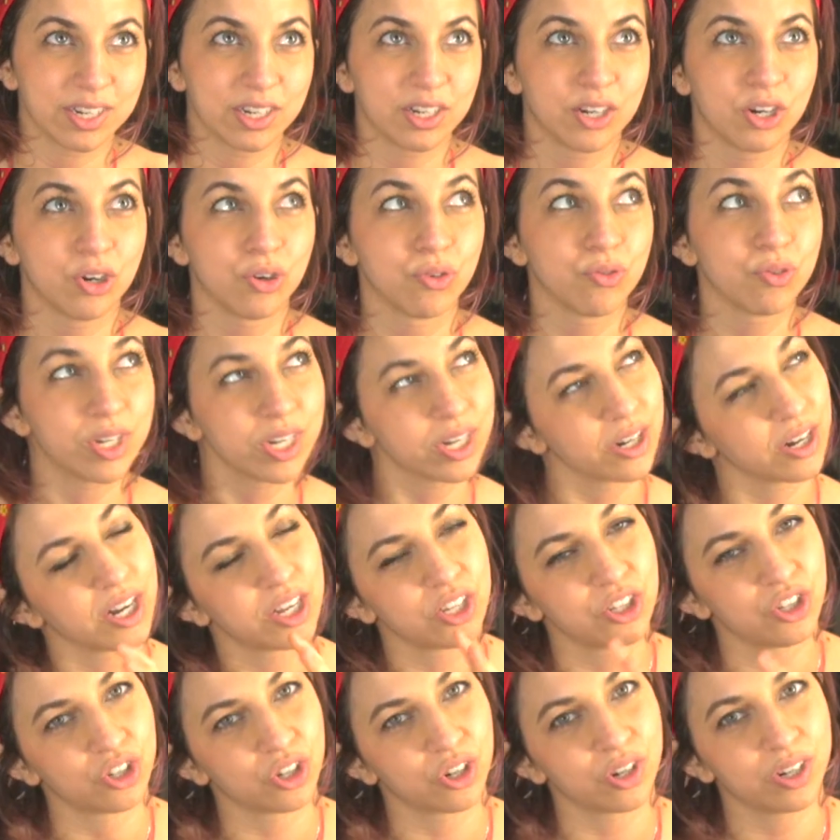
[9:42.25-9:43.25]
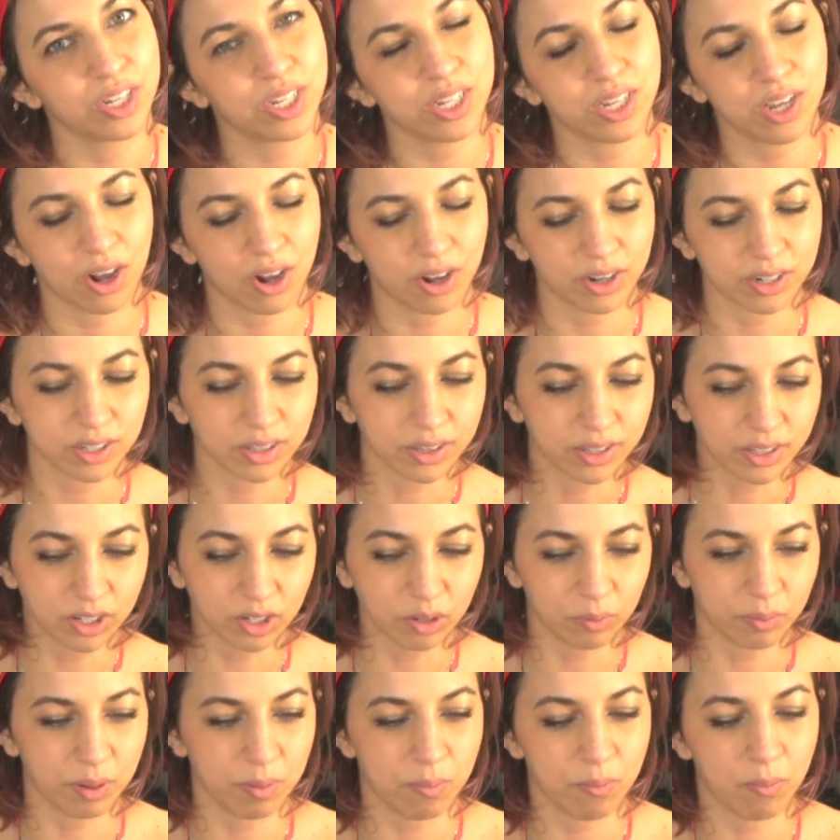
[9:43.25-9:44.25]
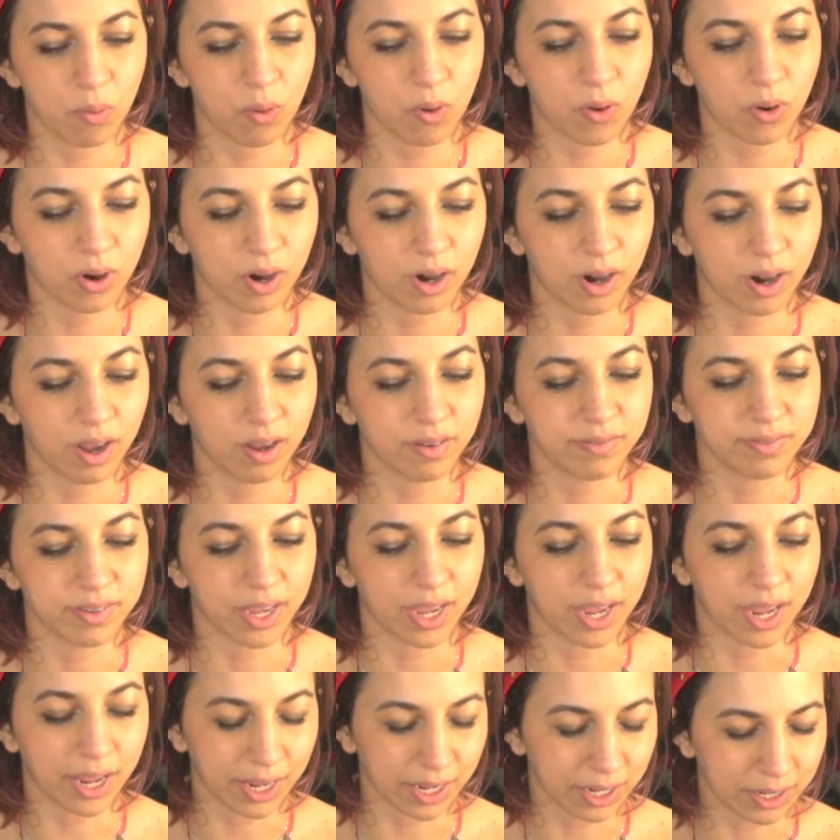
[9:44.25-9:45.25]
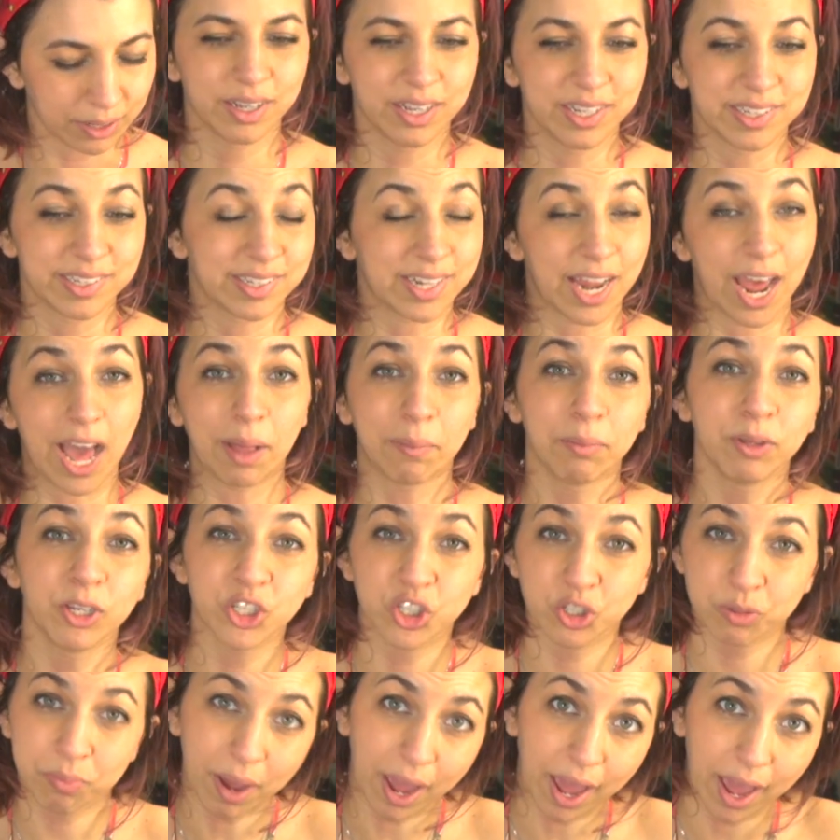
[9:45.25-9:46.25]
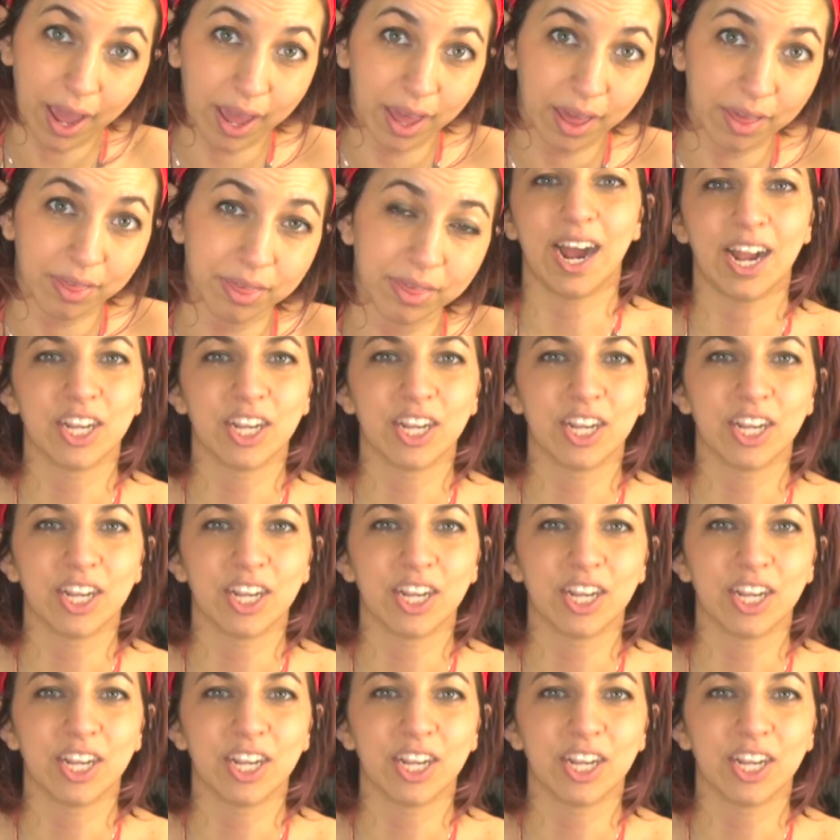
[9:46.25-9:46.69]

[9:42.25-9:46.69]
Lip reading: career and journey on a little bit more of a established path.